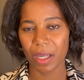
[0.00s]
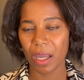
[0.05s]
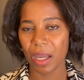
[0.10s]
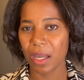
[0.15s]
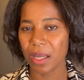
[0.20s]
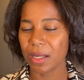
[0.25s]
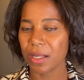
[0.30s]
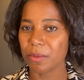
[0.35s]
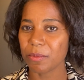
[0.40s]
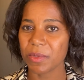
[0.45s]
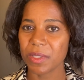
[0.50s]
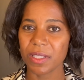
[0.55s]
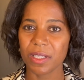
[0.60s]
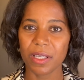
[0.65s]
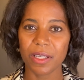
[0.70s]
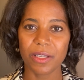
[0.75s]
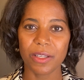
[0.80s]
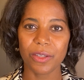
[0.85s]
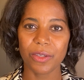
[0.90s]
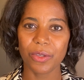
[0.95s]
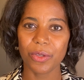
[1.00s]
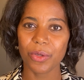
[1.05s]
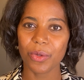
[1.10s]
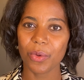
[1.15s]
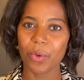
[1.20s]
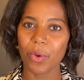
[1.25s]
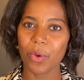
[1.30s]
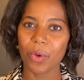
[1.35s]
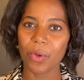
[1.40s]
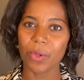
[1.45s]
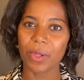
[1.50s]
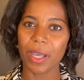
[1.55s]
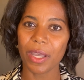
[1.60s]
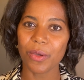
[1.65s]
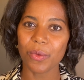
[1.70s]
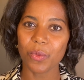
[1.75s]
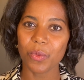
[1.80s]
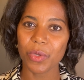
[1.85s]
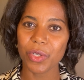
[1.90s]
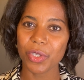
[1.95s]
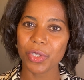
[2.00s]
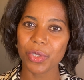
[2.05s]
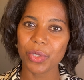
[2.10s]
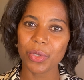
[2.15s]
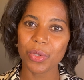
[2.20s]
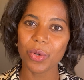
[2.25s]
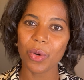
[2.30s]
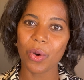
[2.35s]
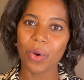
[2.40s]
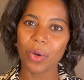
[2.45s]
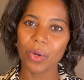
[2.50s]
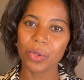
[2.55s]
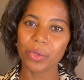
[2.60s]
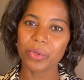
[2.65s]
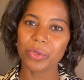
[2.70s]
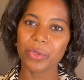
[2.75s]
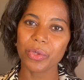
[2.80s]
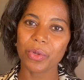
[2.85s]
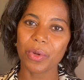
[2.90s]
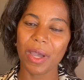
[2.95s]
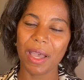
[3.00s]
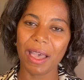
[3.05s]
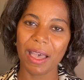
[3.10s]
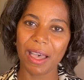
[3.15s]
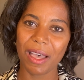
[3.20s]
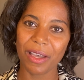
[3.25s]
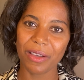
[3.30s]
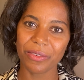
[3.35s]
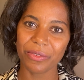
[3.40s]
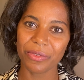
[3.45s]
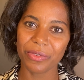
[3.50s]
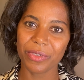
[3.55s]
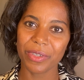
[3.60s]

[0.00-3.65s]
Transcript: And I'm sending you all, I wish you all to have